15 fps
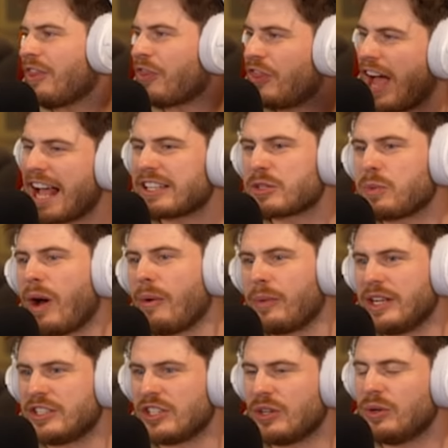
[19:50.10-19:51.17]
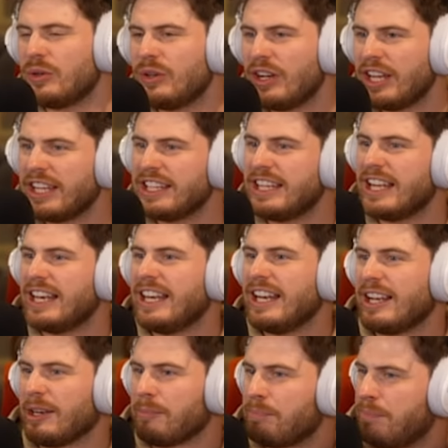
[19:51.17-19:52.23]
That's what we do, you
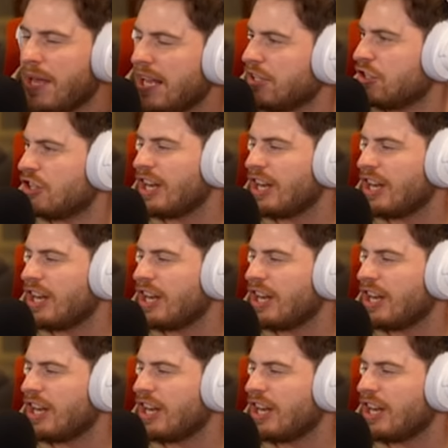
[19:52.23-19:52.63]
little bitch.